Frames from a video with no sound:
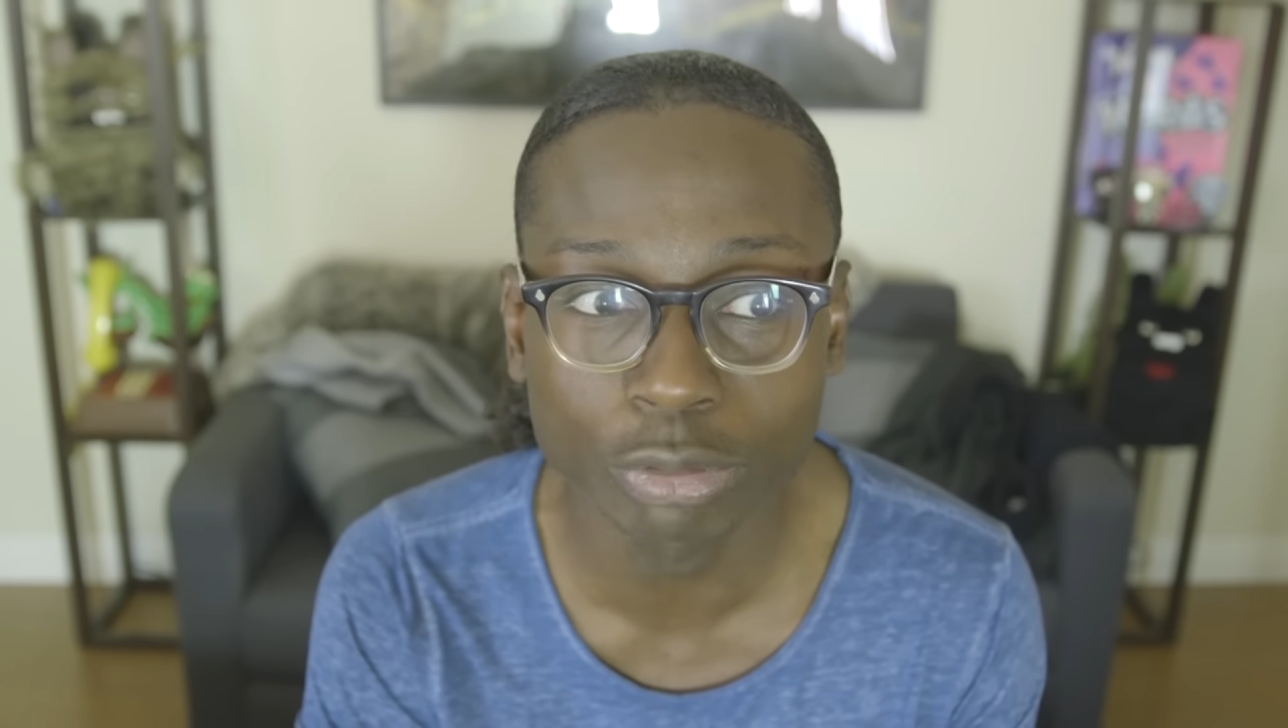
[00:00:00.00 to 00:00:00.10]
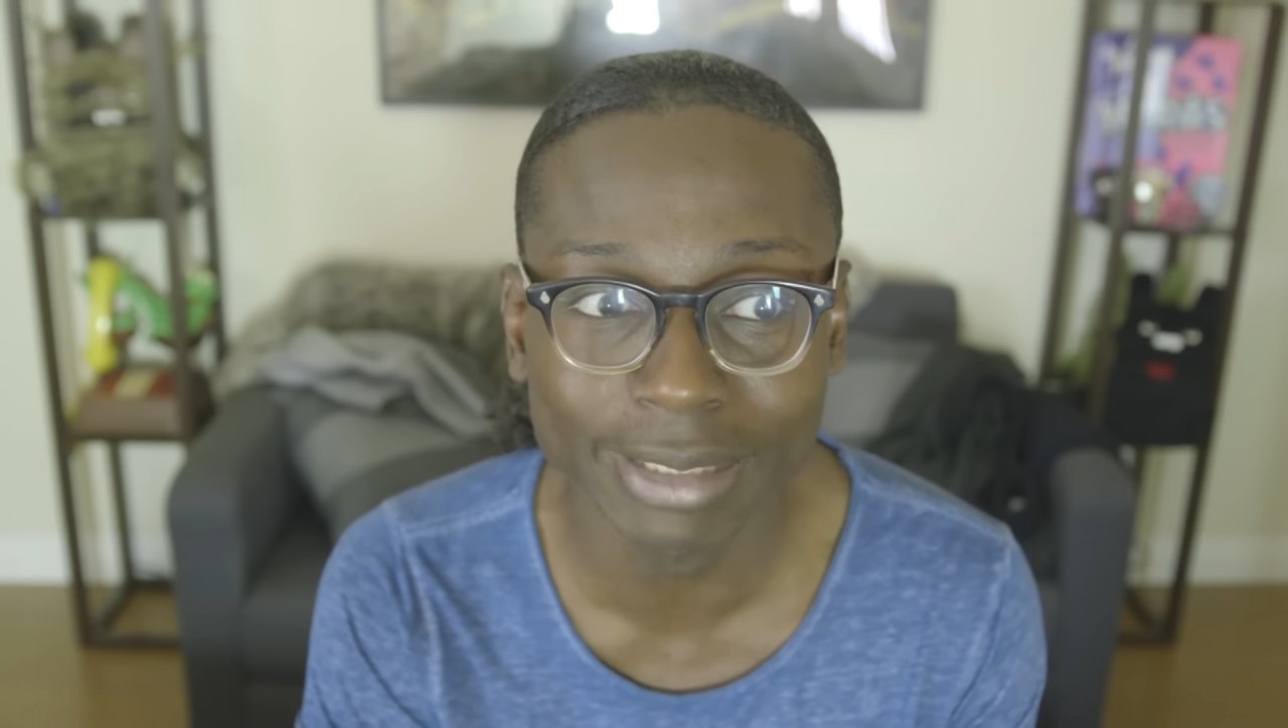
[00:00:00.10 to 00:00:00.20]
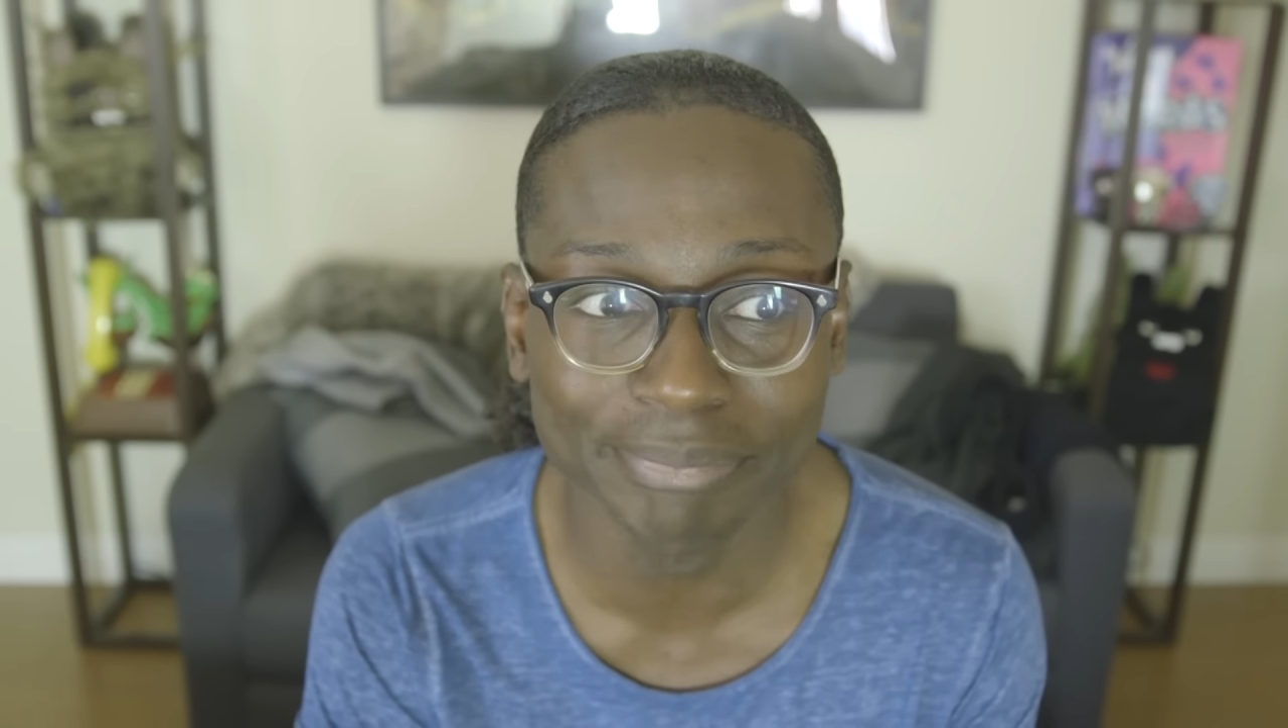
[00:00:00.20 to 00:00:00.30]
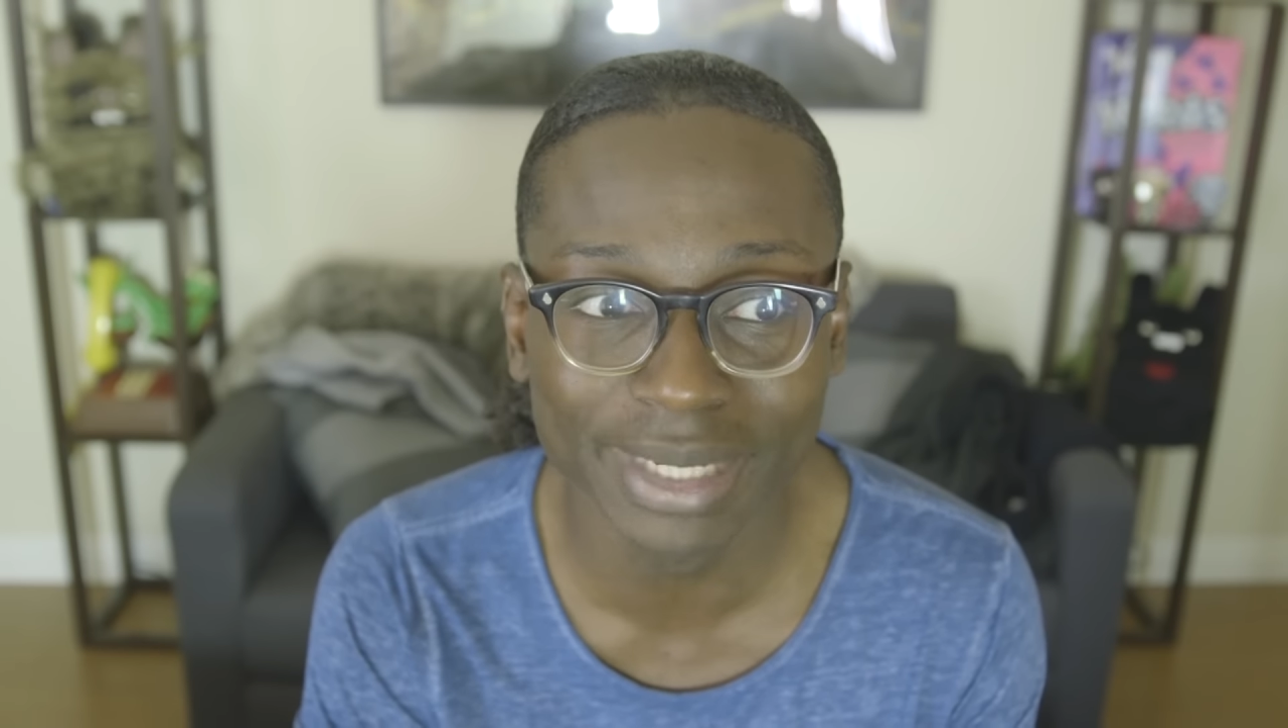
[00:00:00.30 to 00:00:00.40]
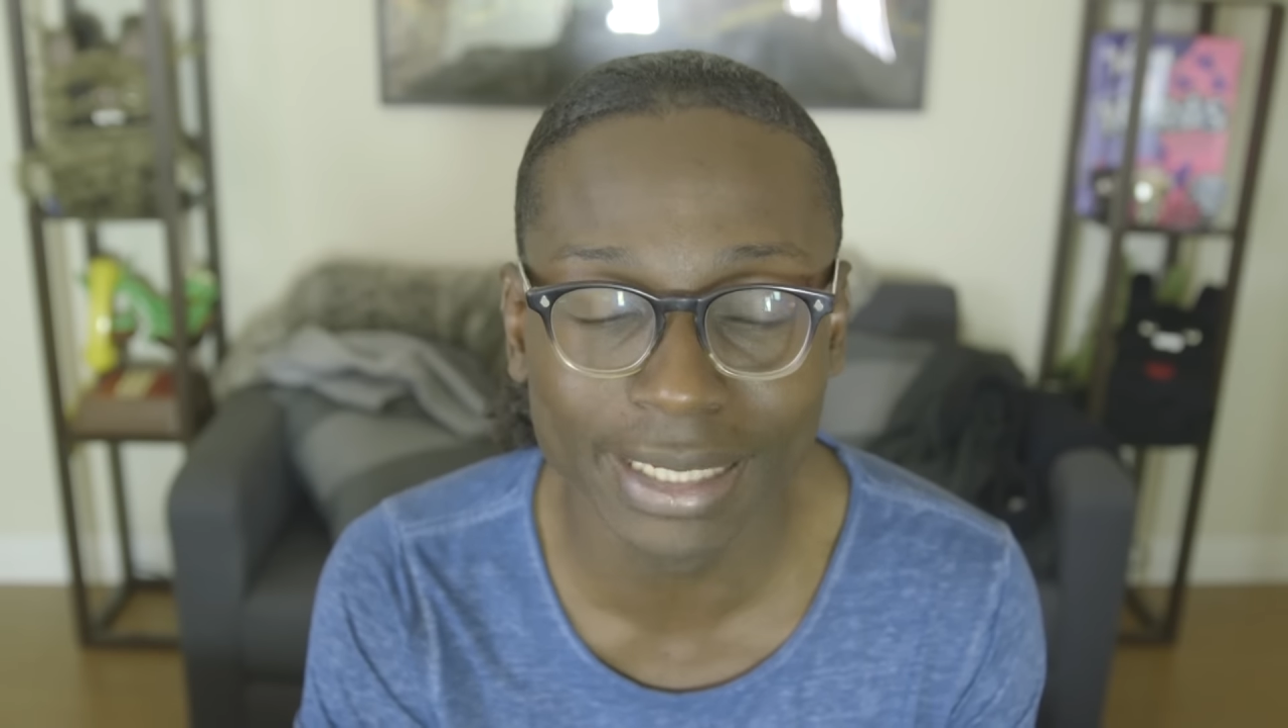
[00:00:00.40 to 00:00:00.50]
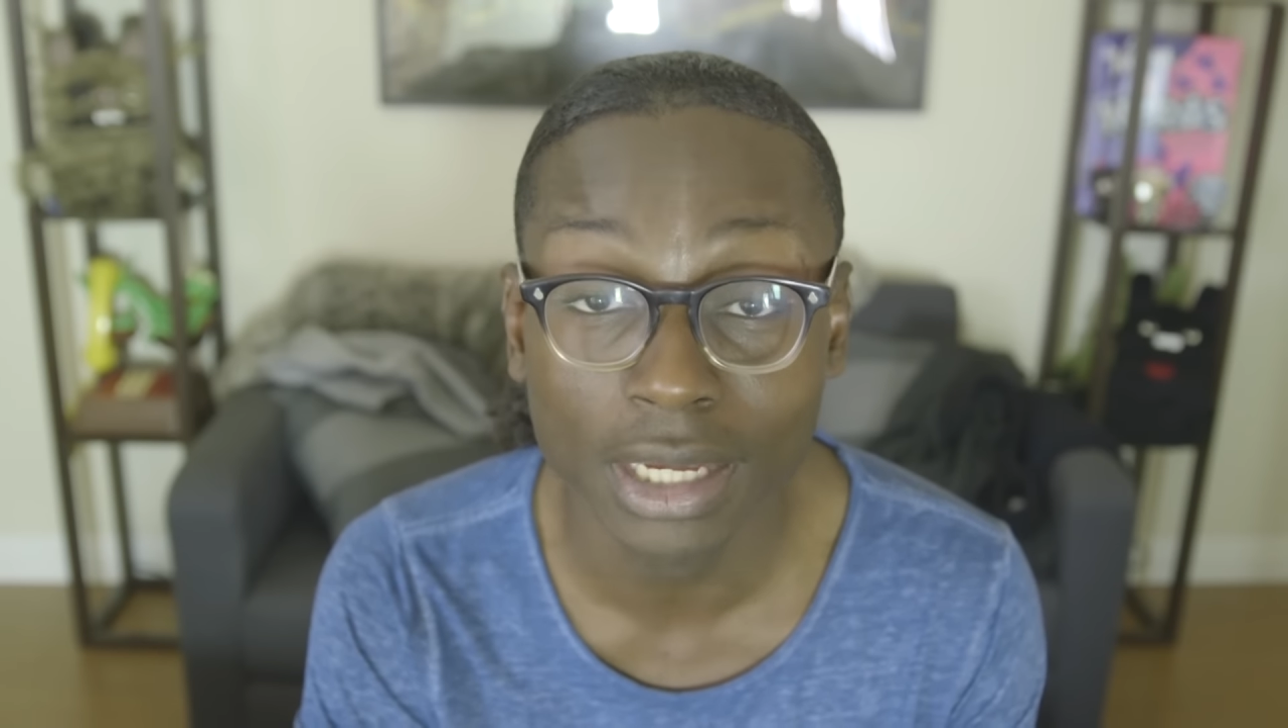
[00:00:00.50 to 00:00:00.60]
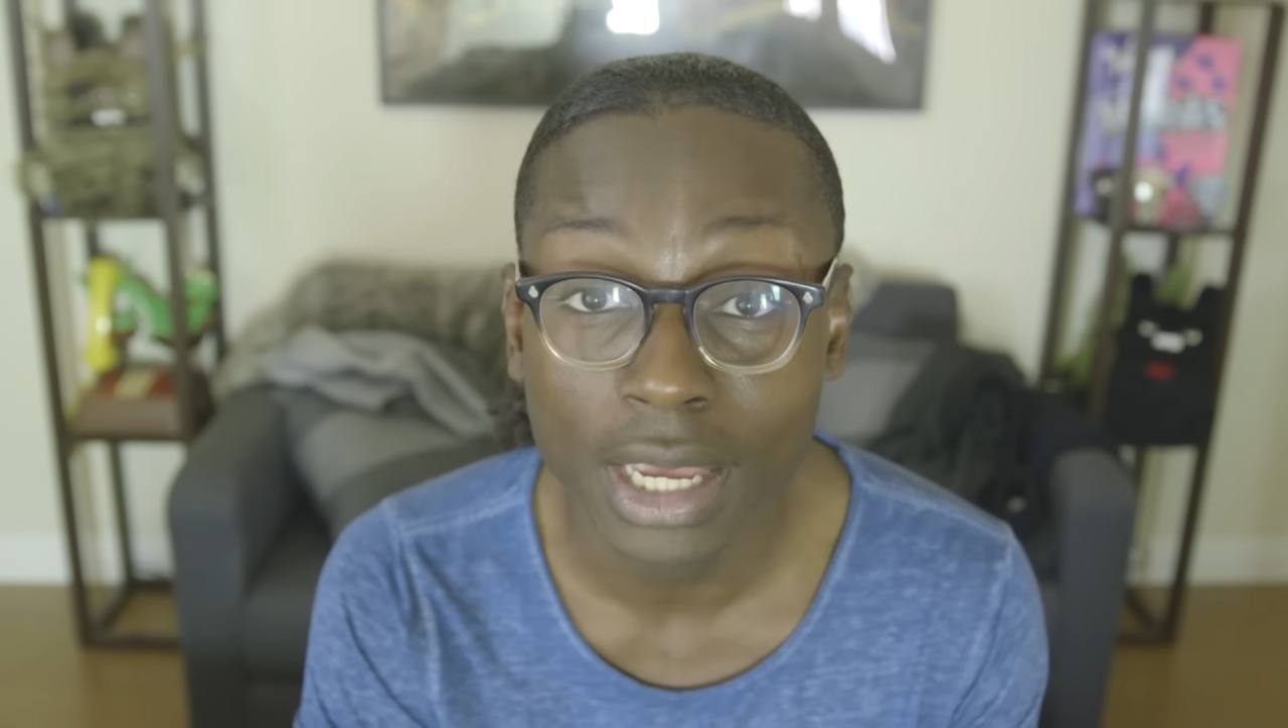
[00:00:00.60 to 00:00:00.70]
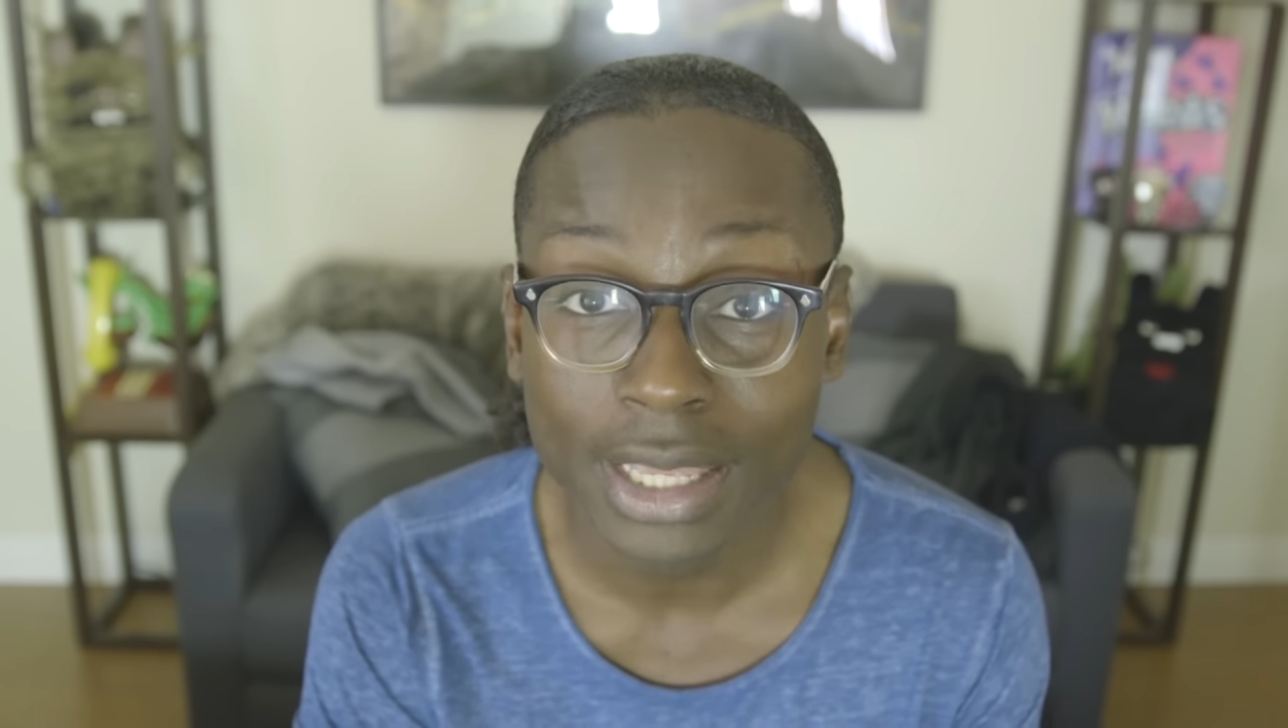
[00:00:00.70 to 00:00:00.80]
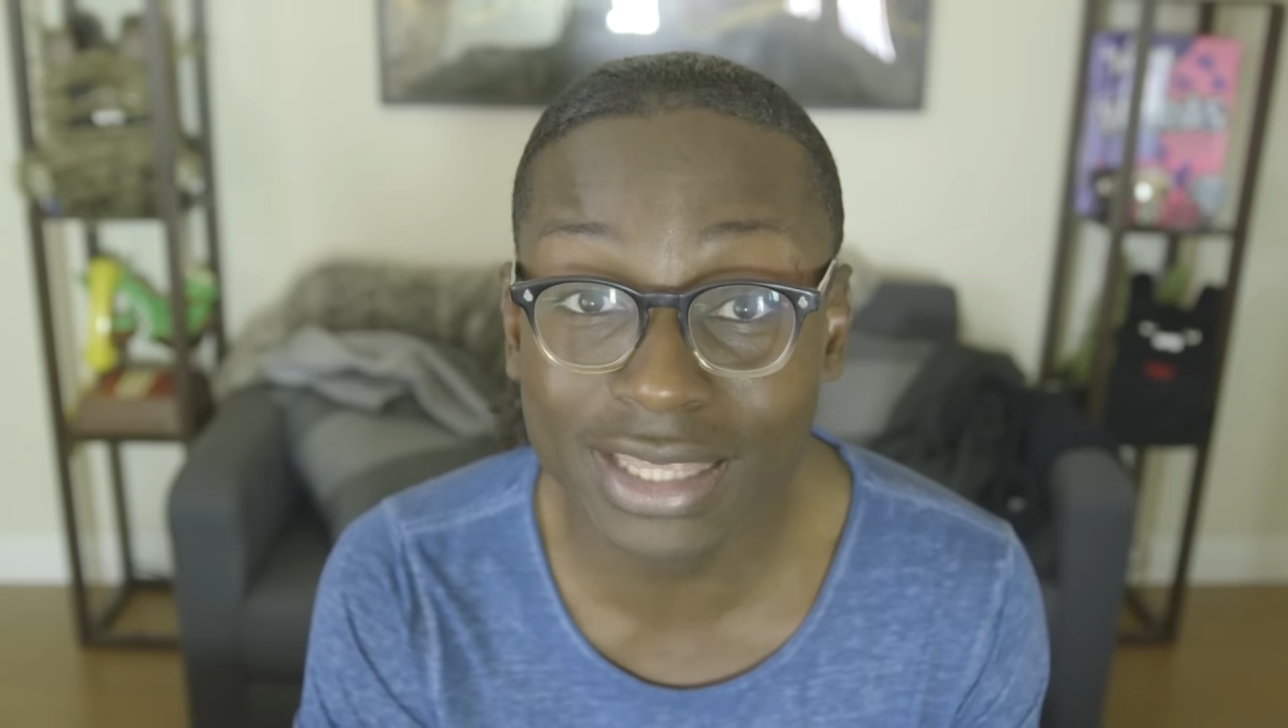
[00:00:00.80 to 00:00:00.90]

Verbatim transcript: to him being